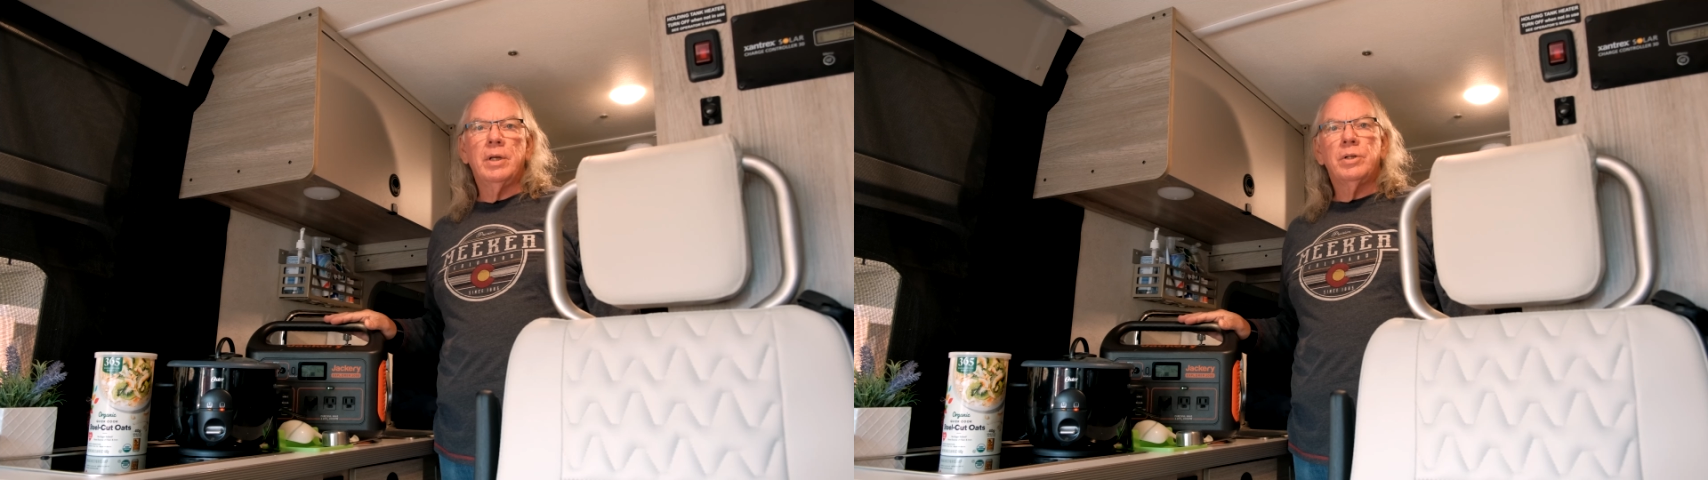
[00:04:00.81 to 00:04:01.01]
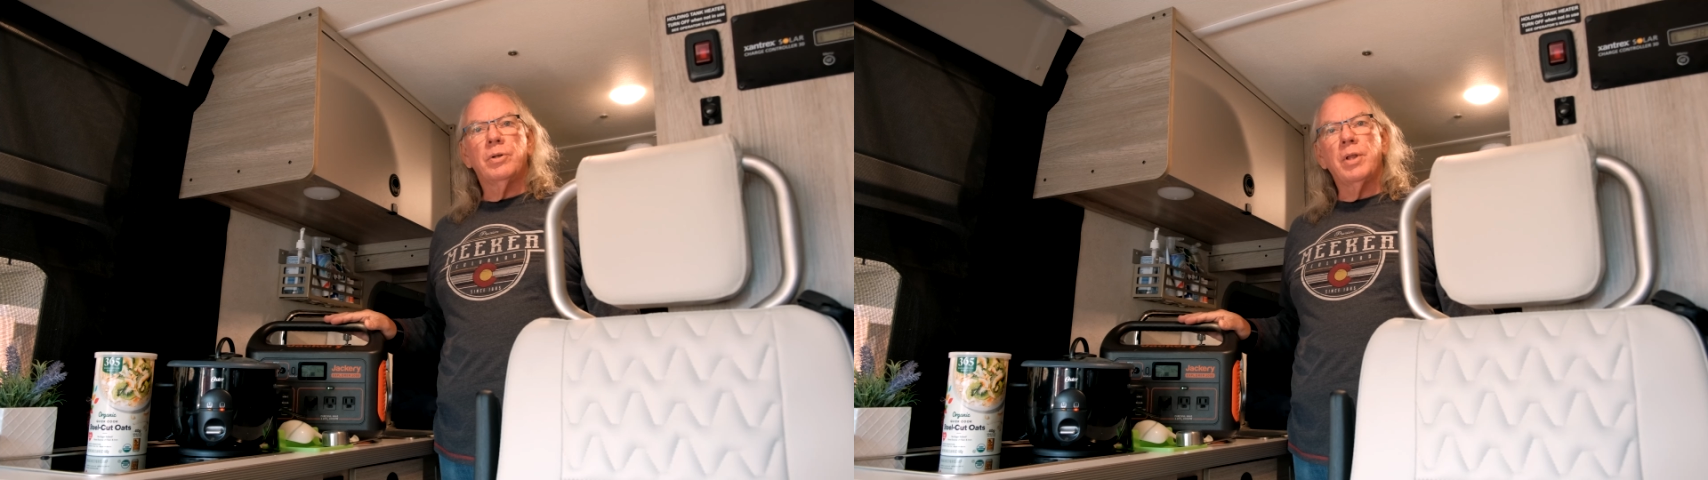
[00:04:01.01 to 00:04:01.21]

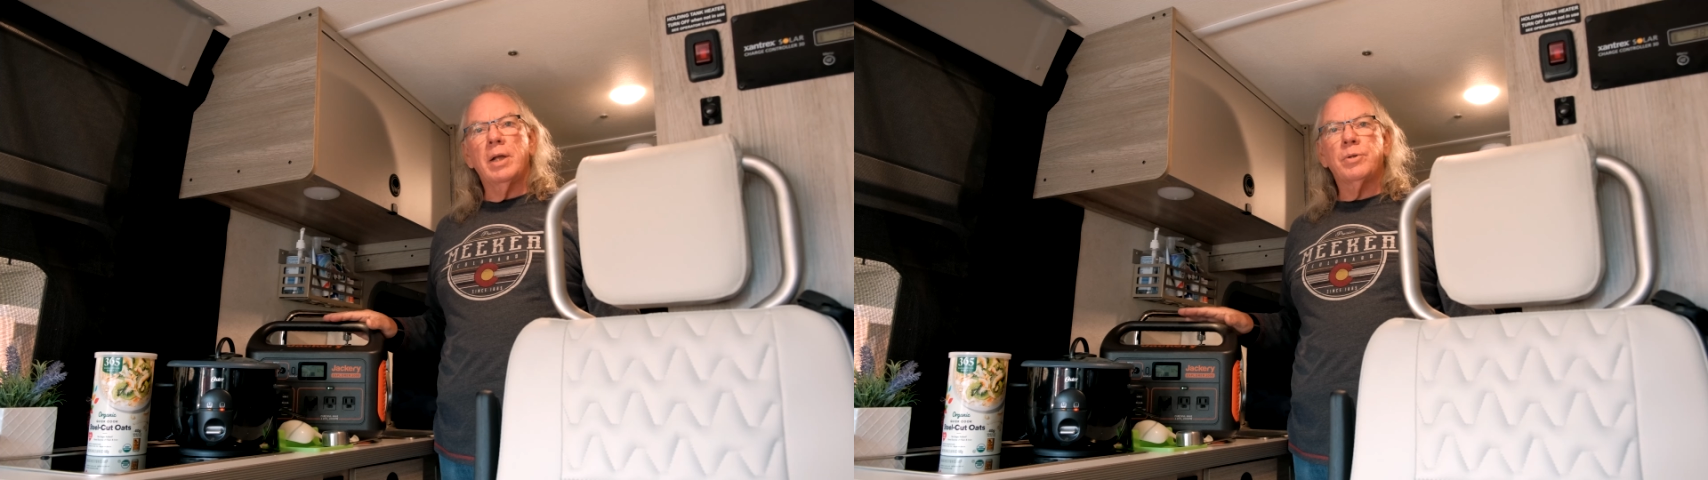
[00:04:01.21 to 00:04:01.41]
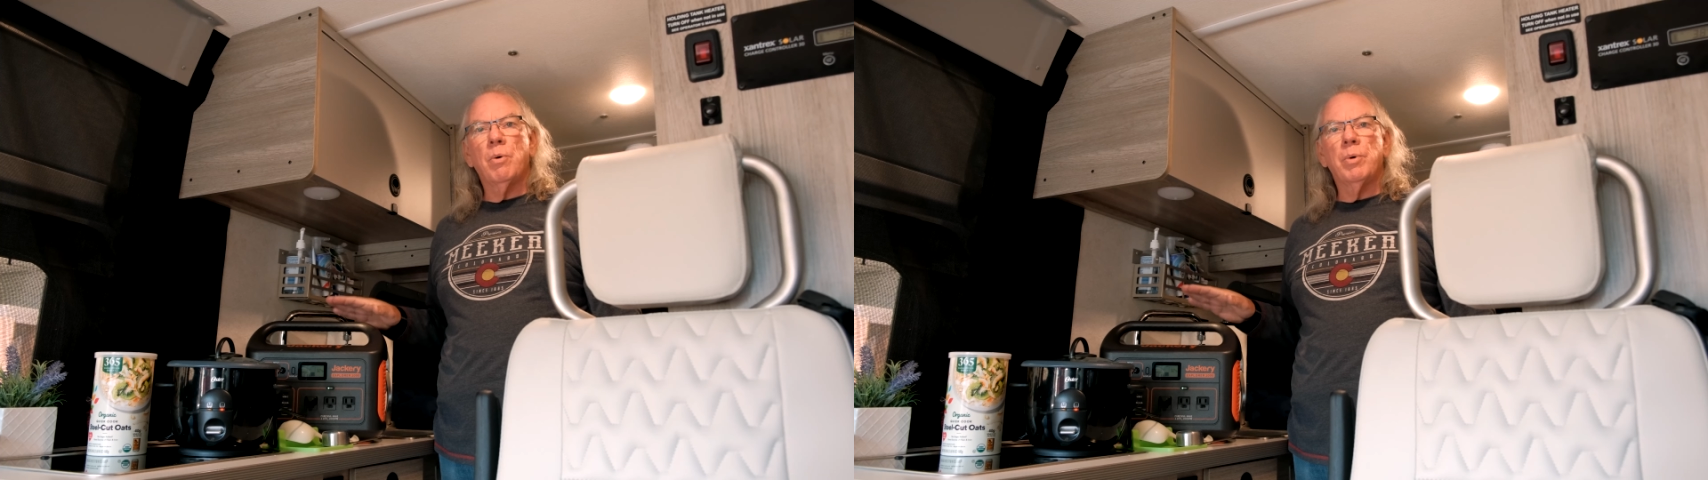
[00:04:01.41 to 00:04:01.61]
So
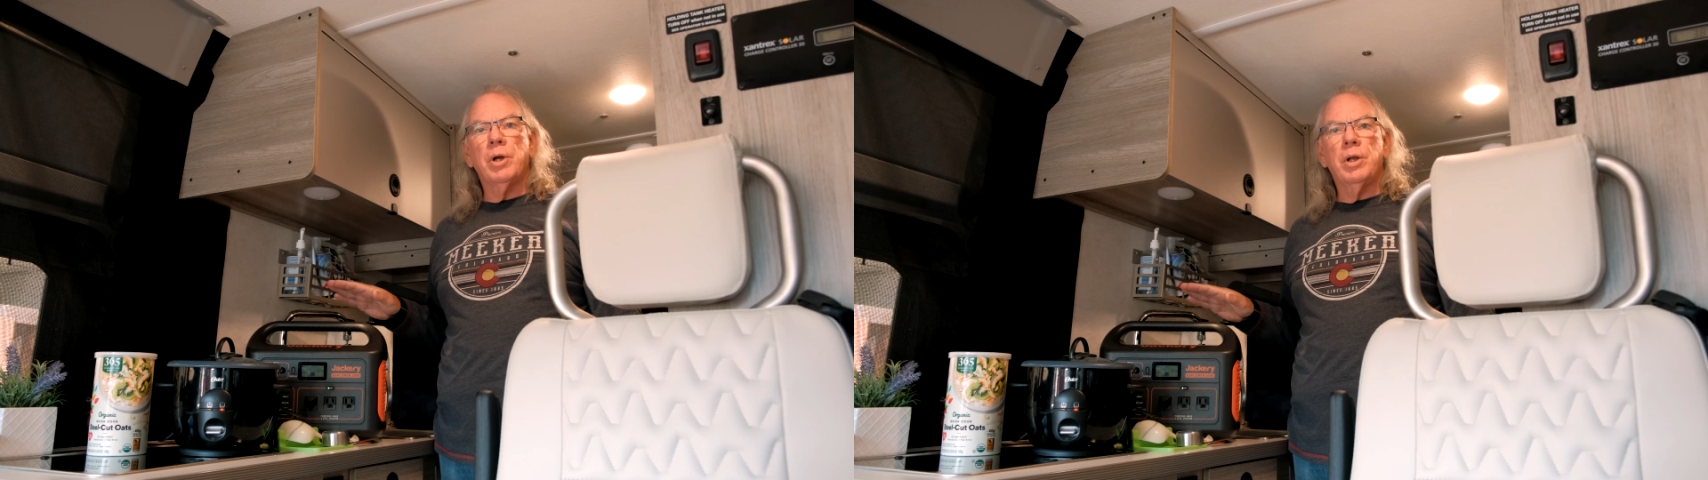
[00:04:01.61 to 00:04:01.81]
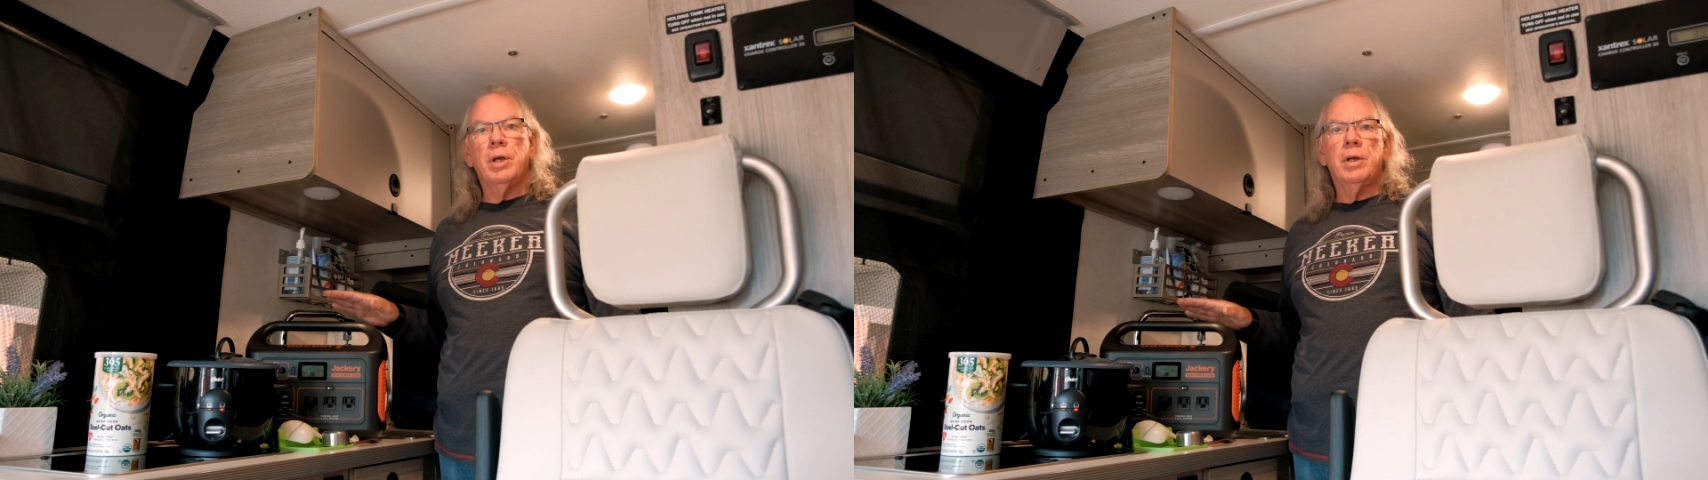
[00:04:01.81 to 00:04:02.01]
that's what we're
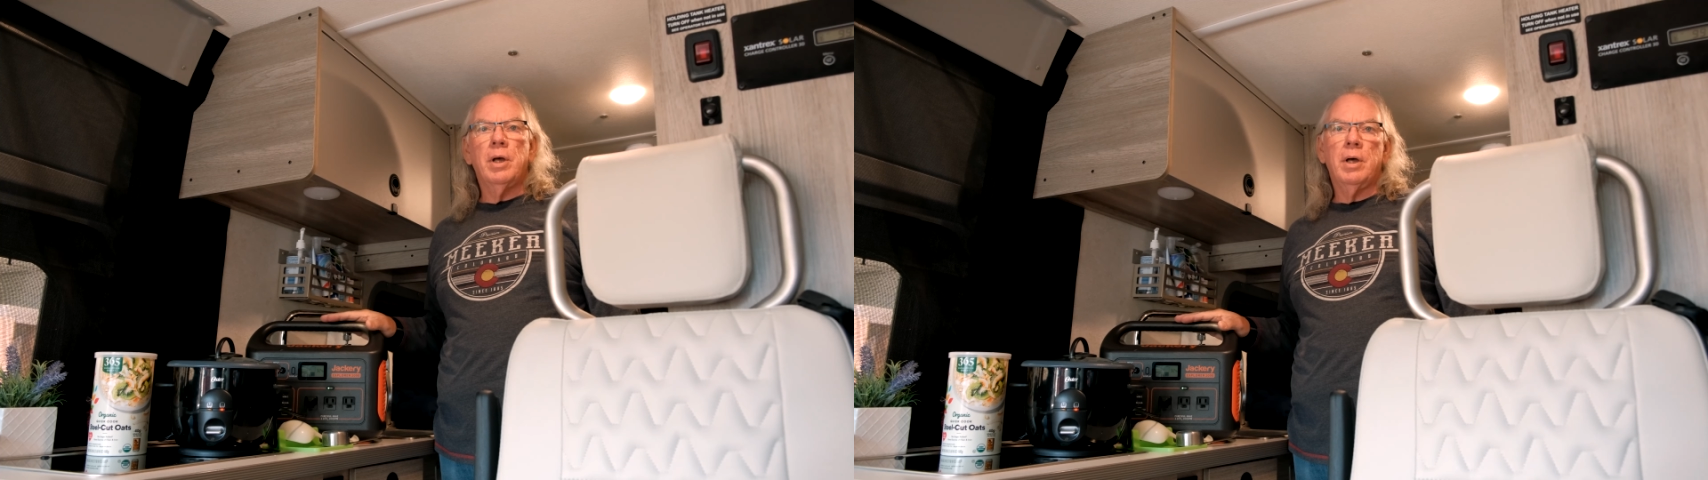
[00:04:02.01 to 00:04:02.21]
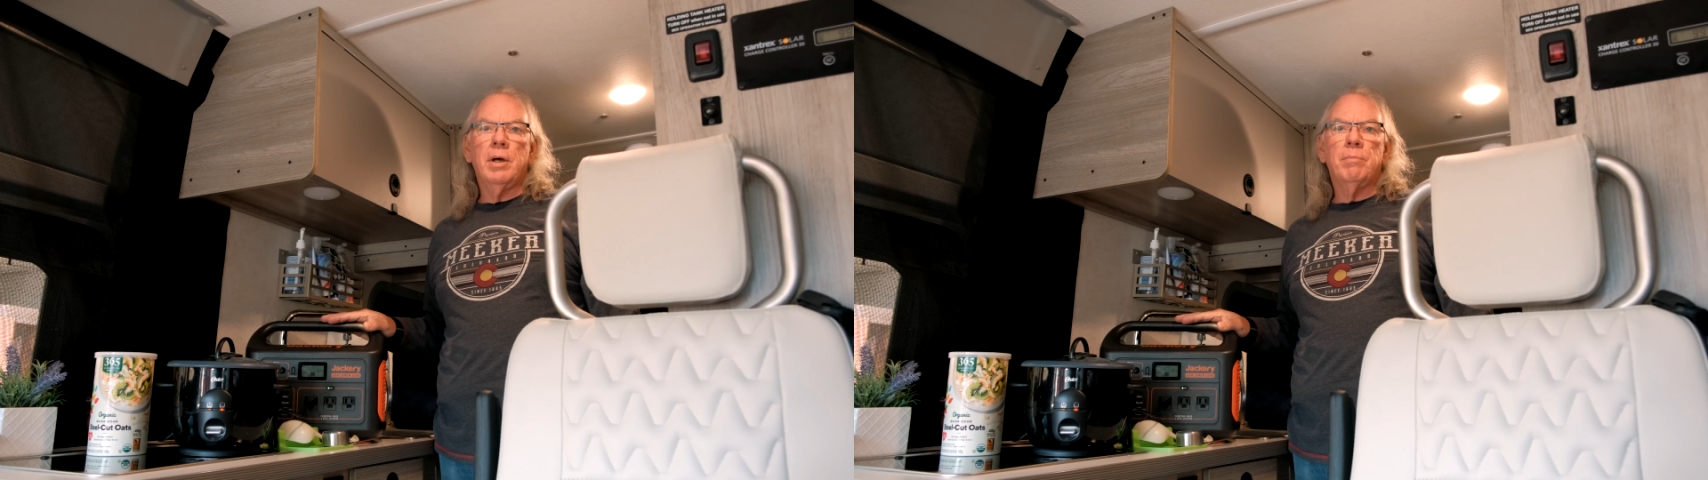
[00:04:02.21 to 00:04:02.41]
going
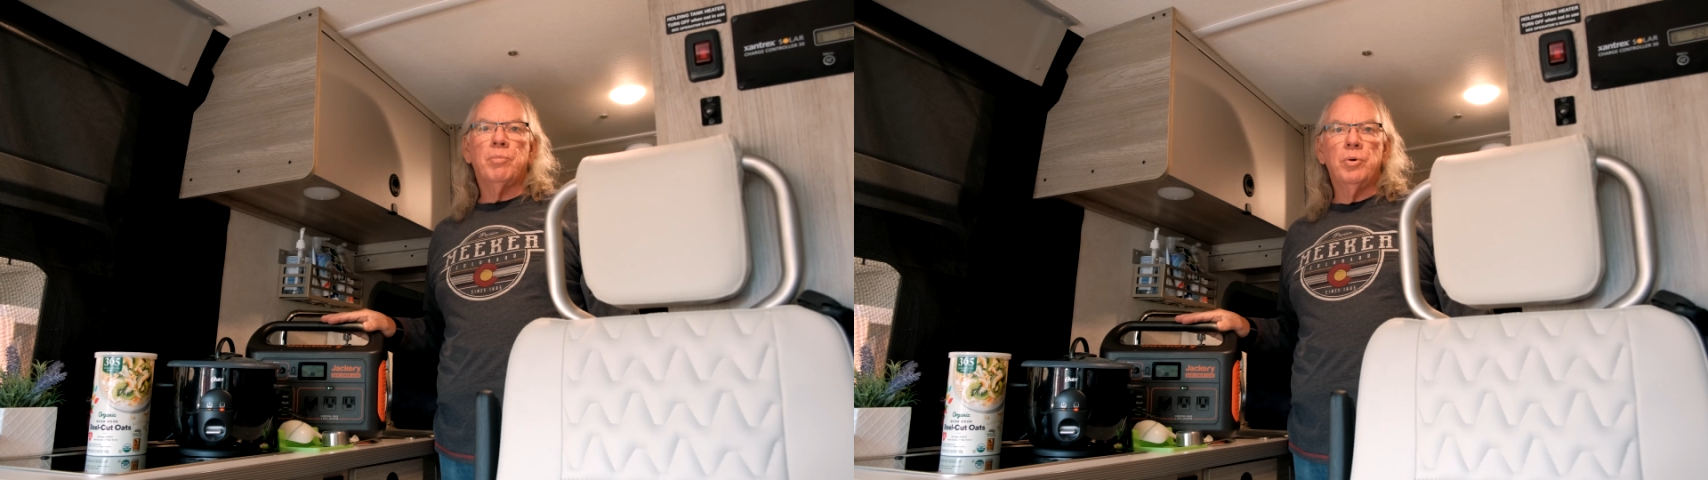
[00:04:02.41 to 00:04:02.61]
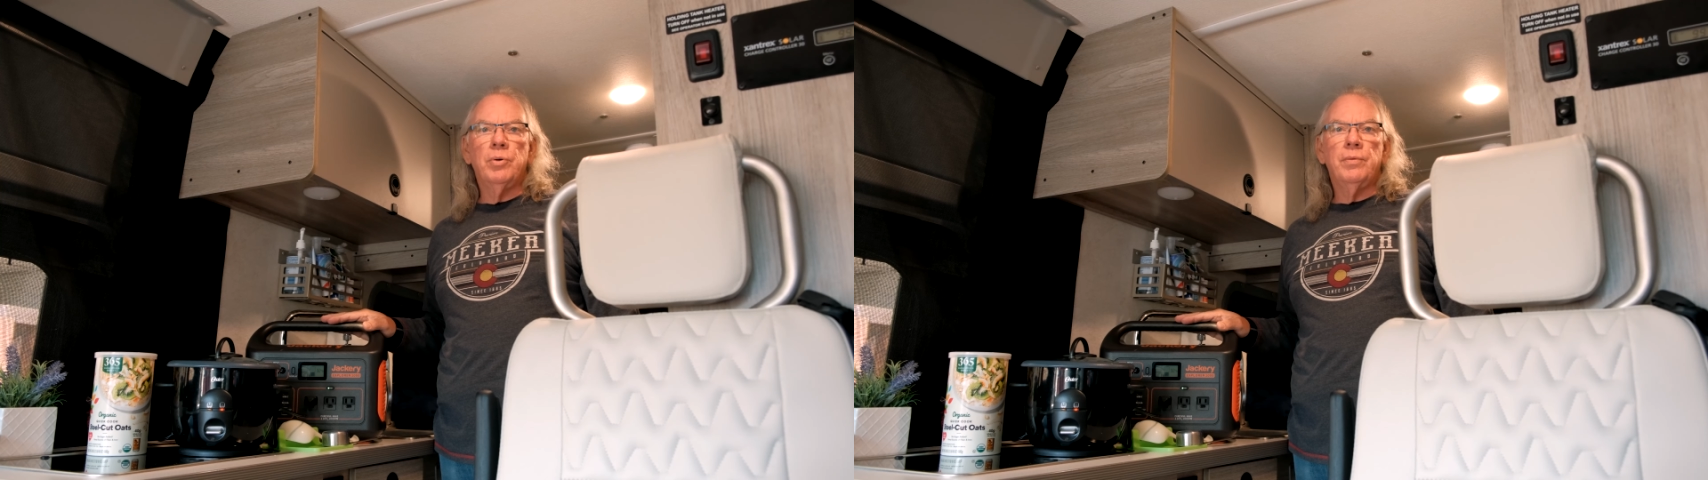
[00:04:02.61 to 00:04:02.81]
to
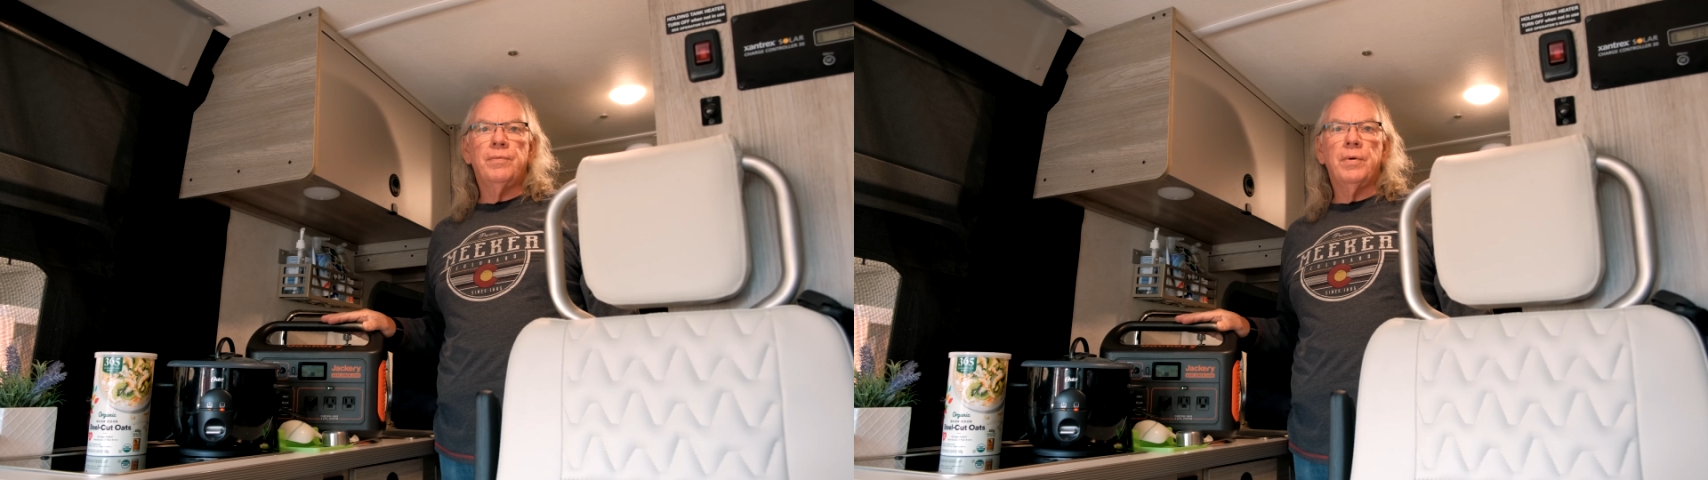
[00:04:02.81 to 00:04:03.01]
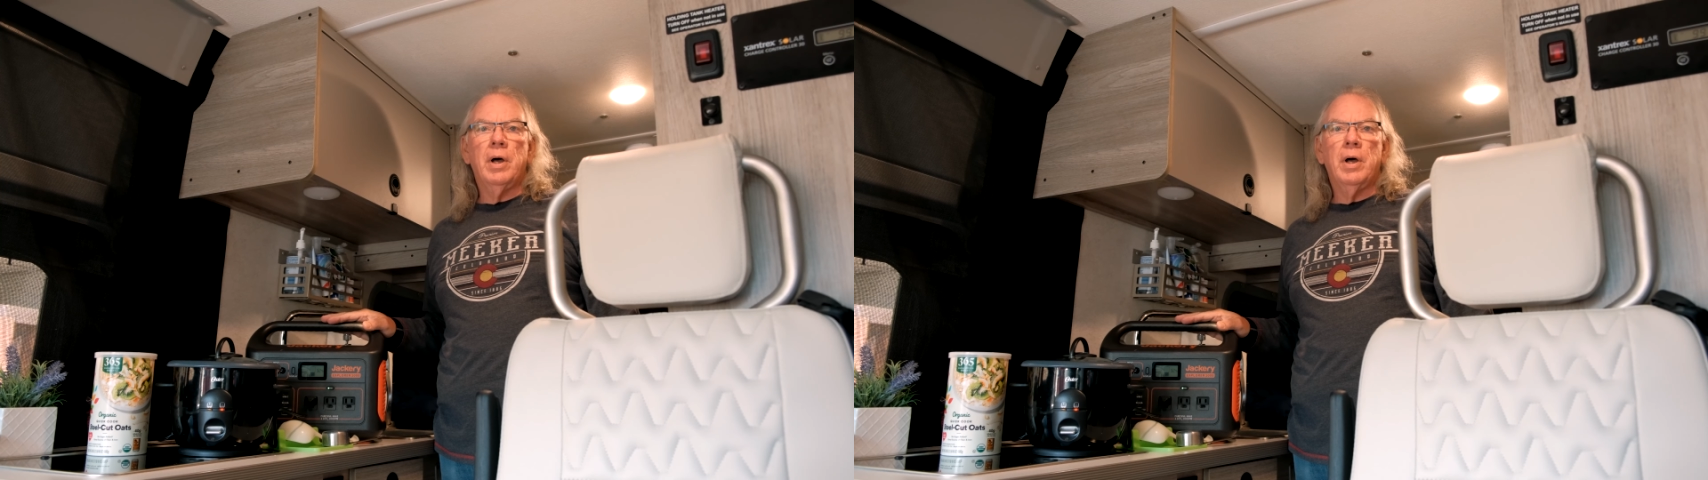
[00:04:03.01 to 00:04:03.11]
prove